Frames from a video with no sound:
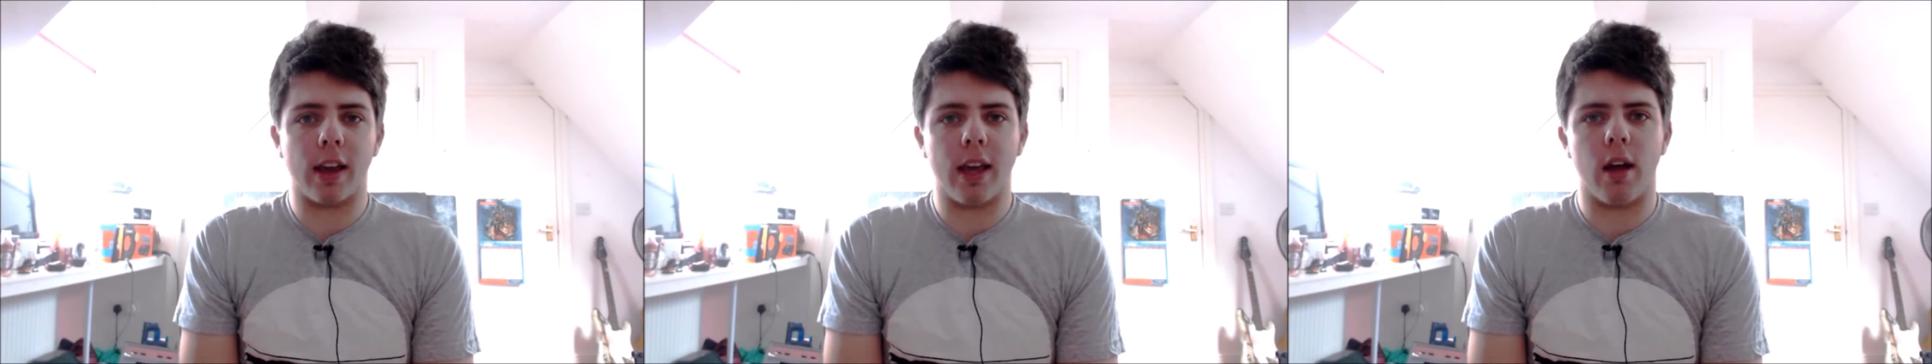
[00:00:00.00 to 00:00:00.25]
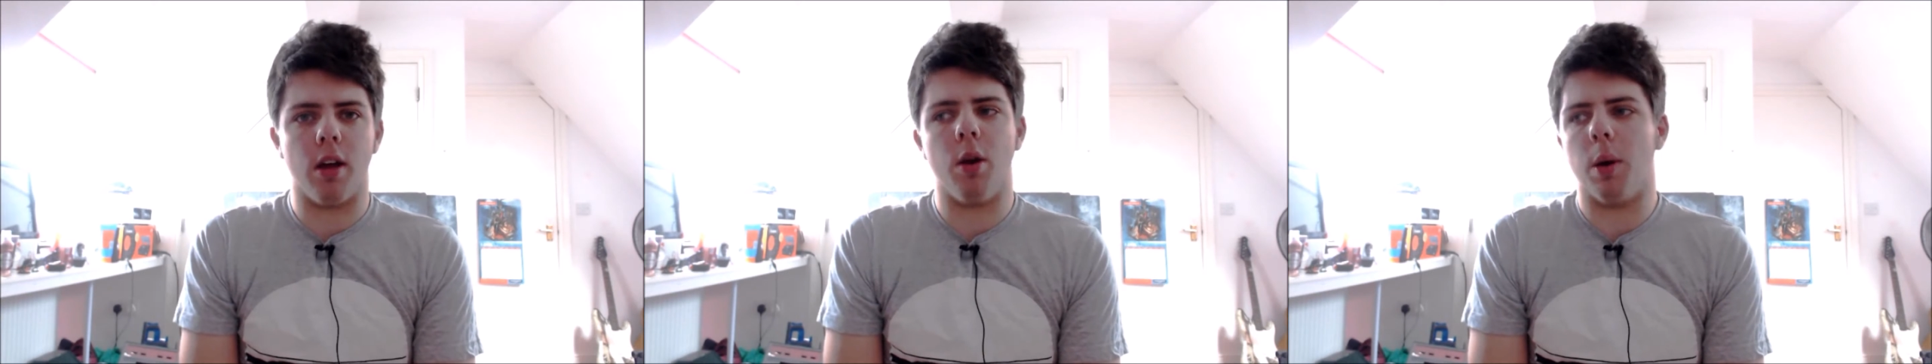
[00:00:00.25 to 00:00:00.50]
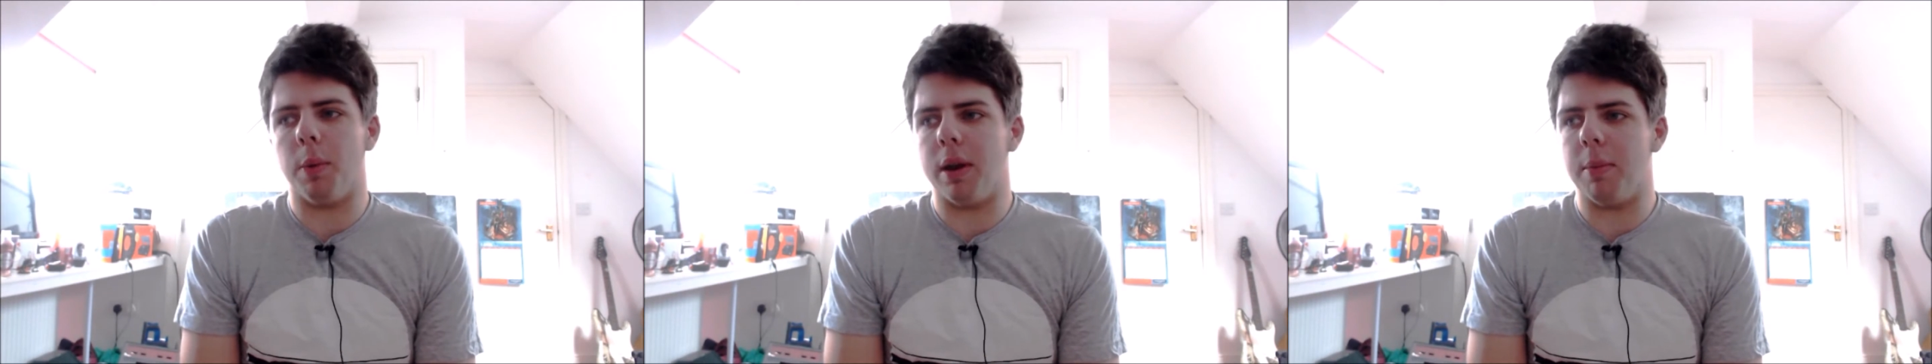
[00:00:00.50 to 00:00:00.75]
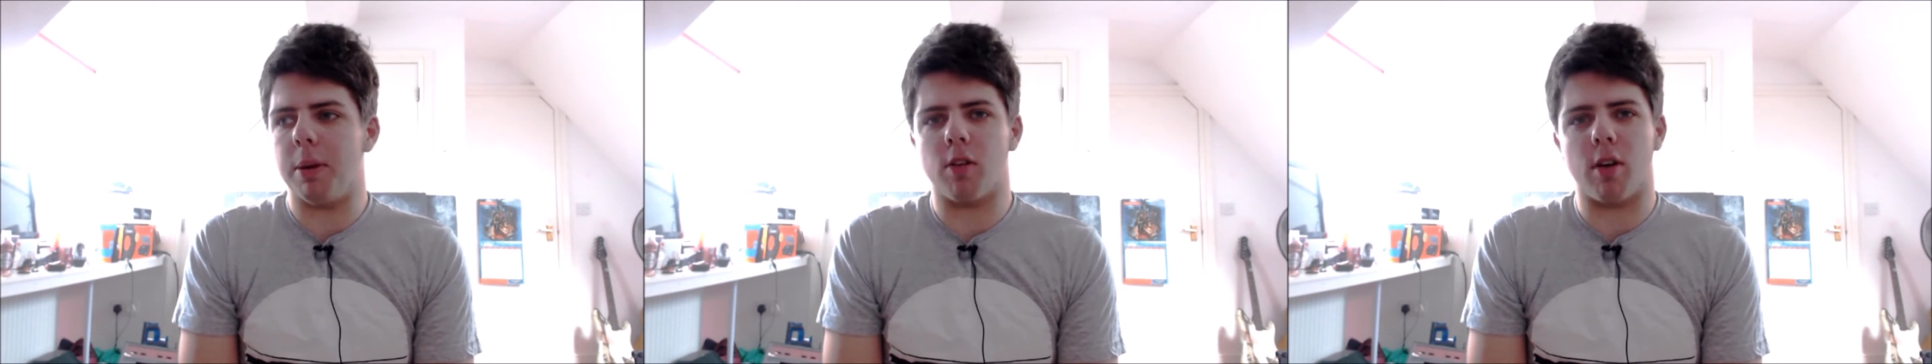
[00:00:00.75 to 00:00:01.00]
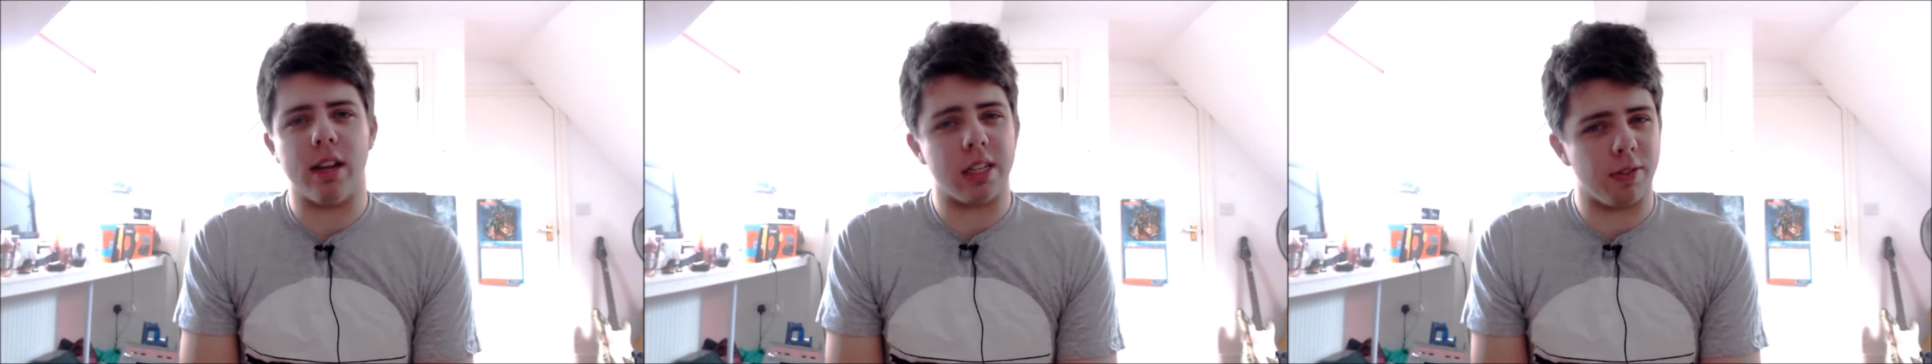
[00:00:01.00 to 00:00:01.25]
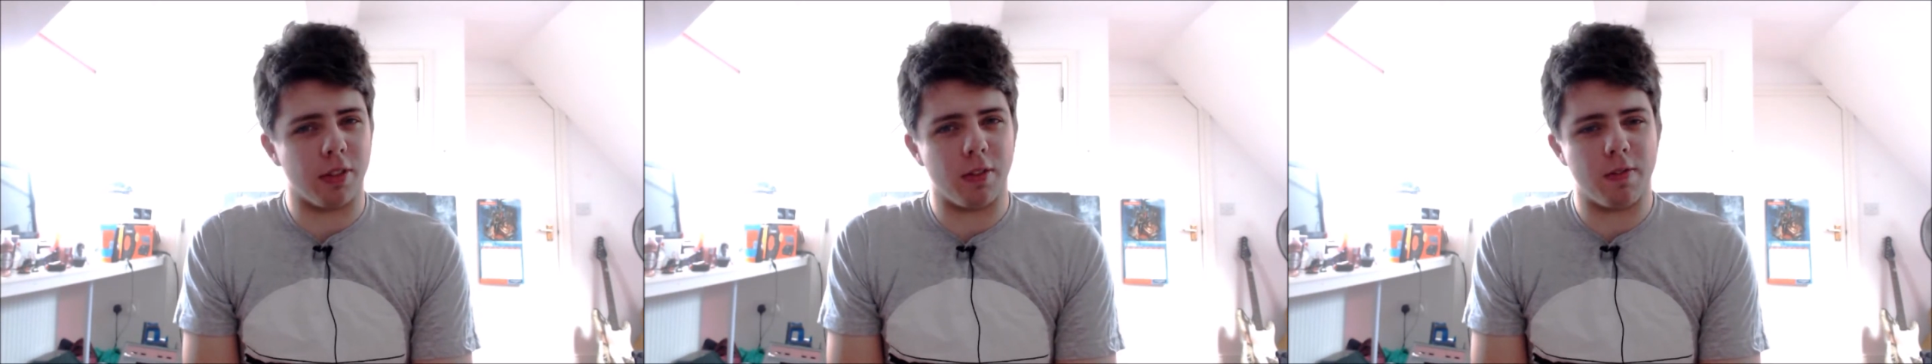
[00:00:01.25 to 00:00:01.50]
I know I went a bit crazy
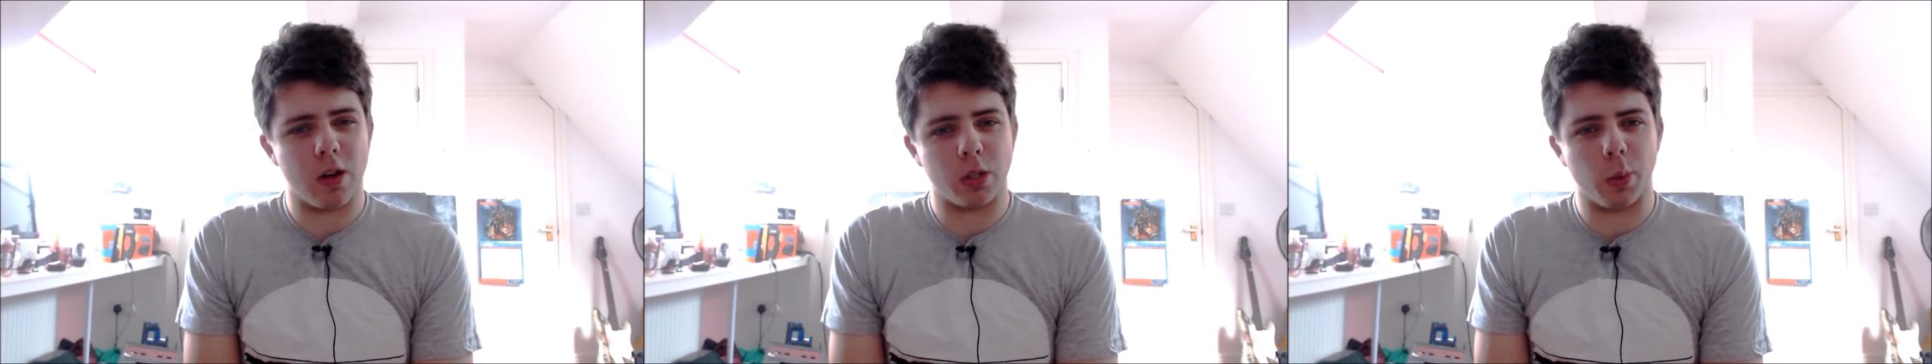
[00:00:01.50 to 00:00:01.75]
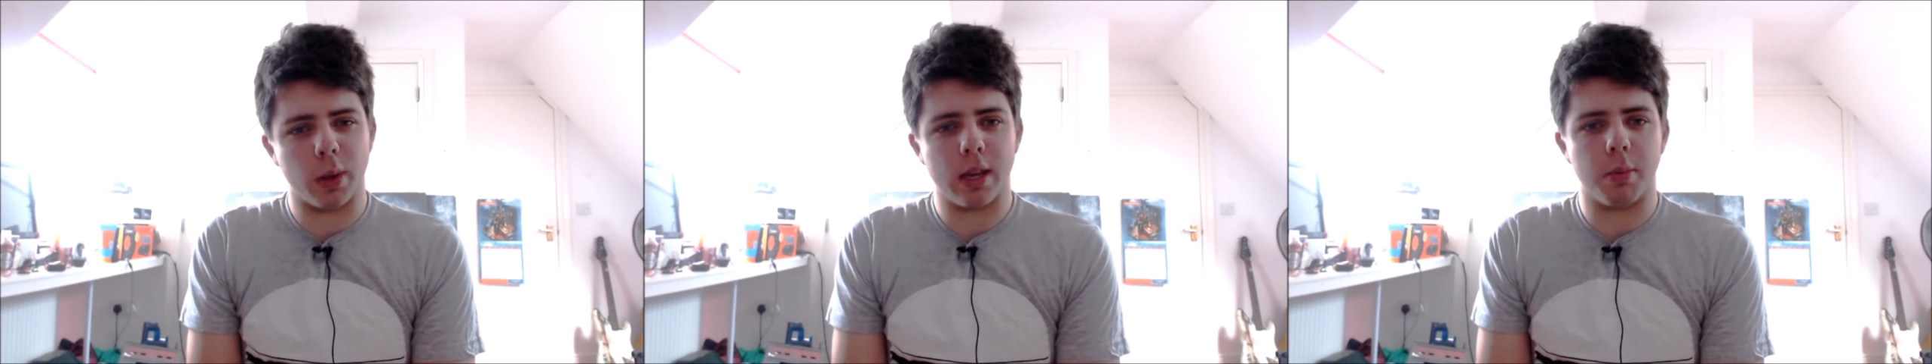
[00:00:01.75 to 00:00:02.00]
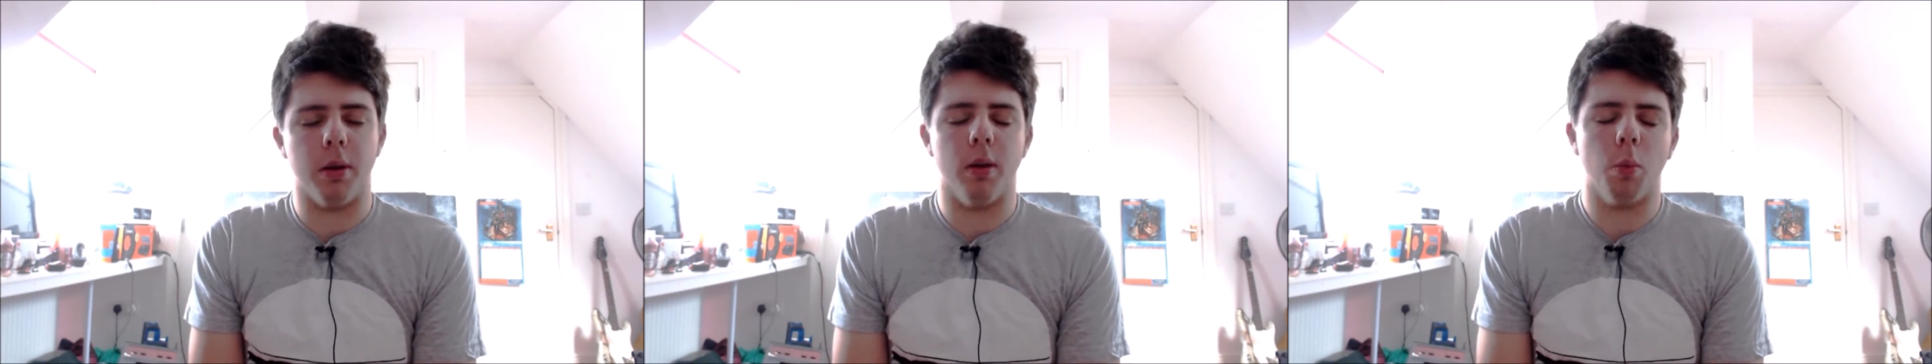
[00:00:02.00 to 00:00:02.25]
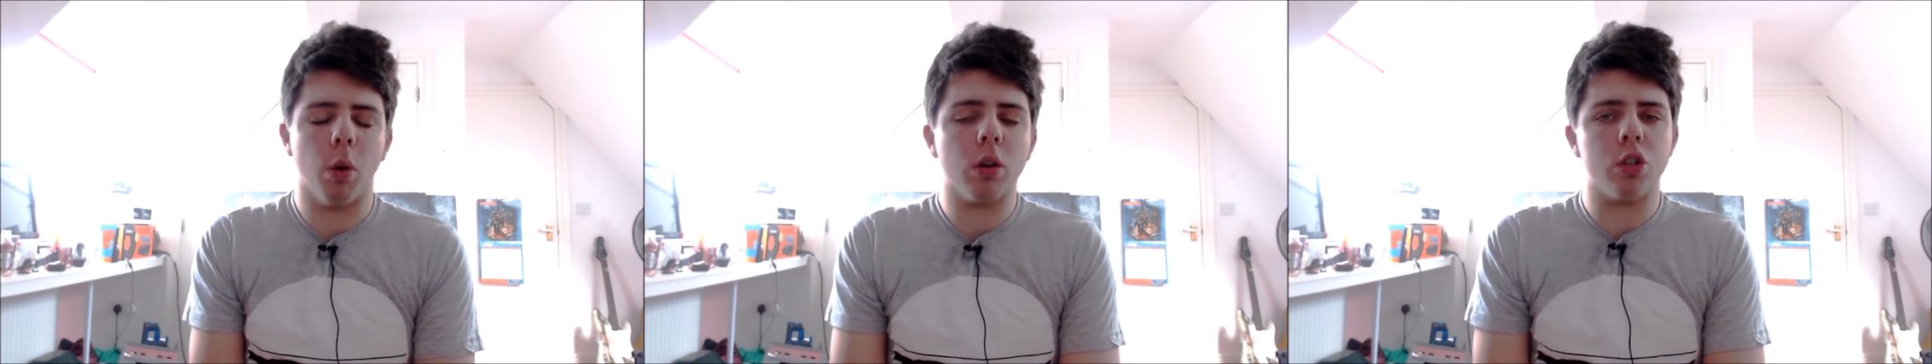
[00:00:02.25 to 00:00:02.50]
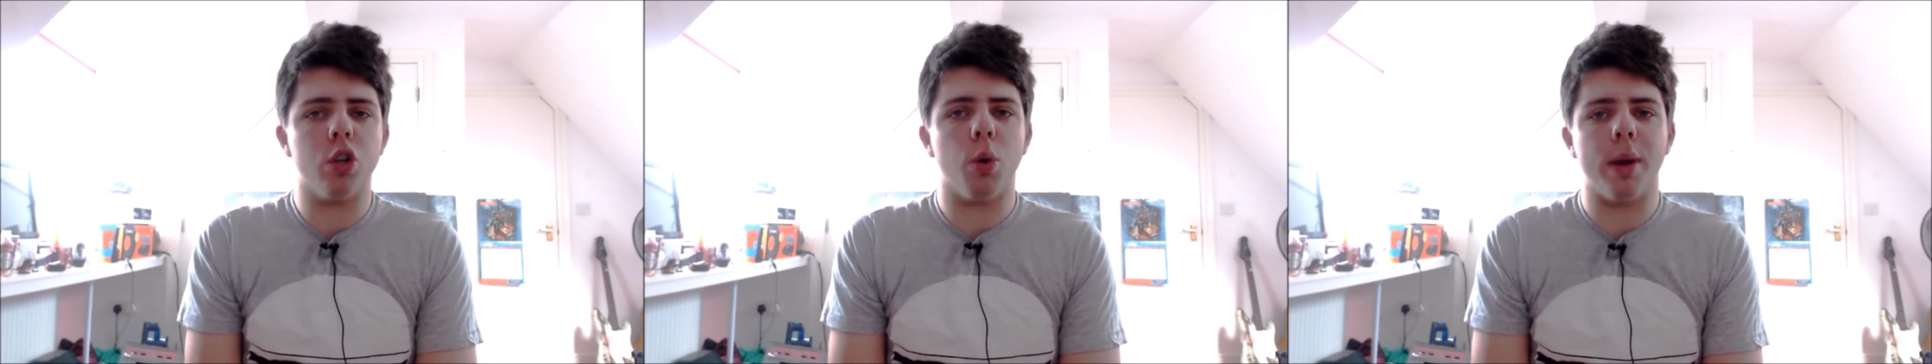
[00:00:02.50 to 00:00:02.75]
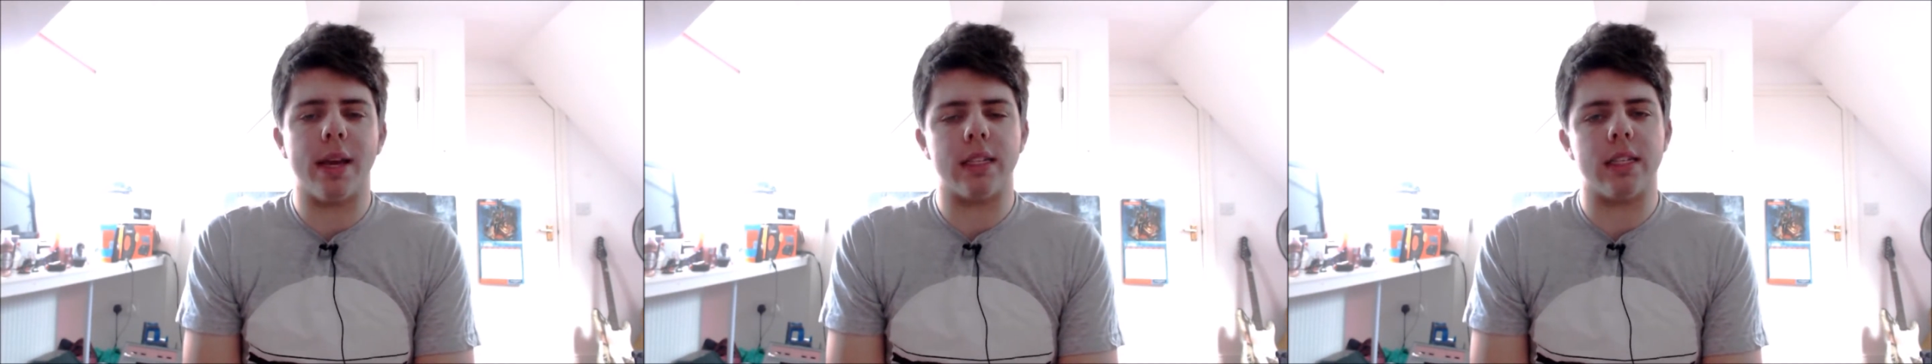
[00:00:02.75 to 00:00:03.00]
for the first week, but 1 or 2 a
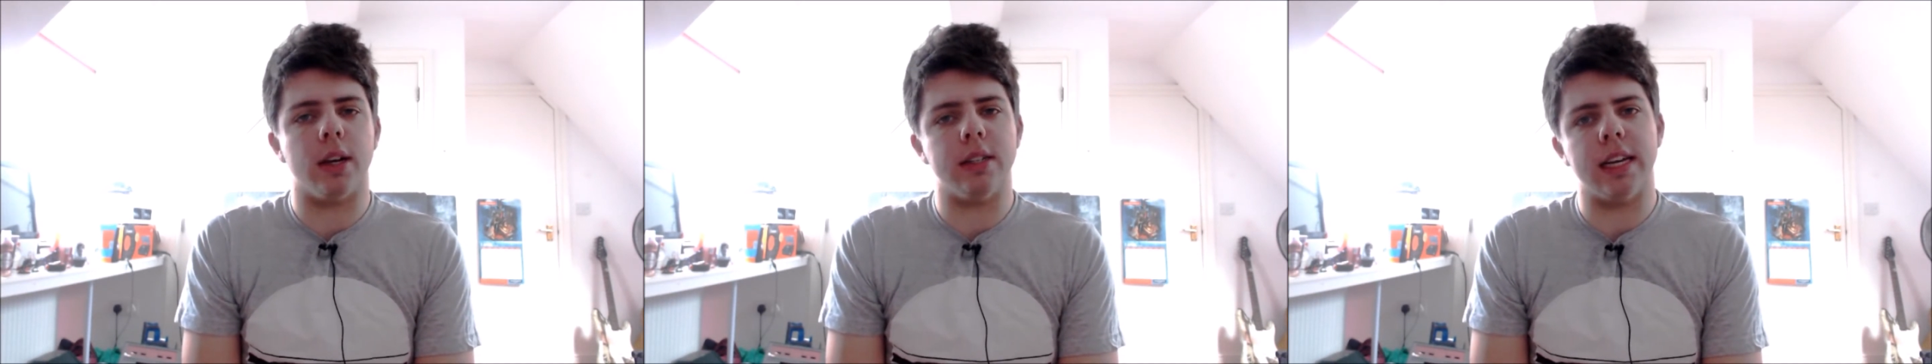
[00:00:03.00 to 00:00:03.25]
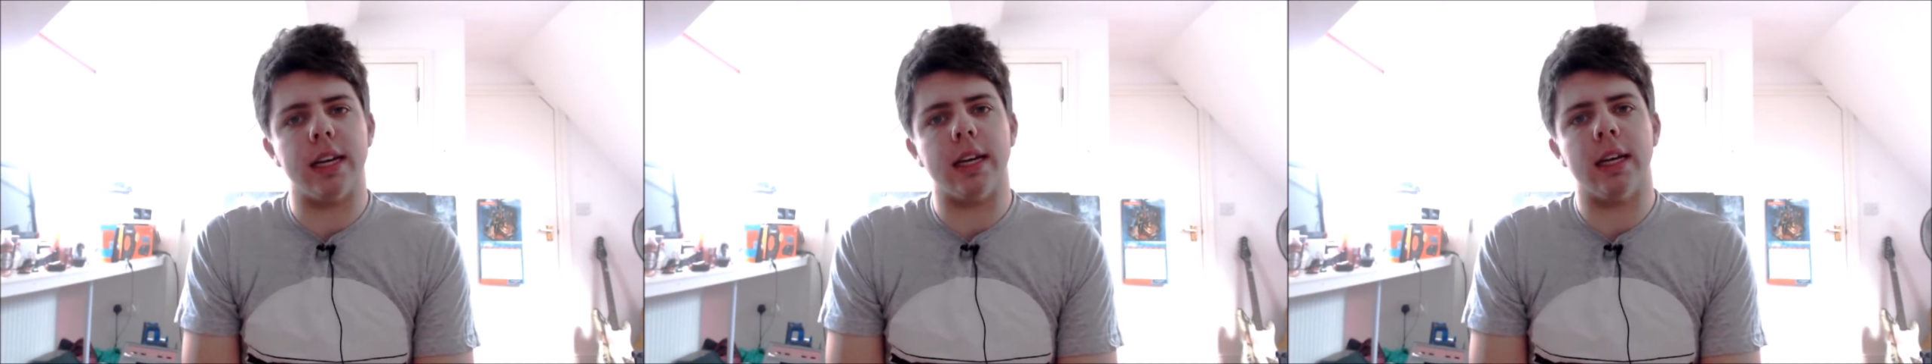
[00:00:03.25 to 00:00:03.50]
week is the idea.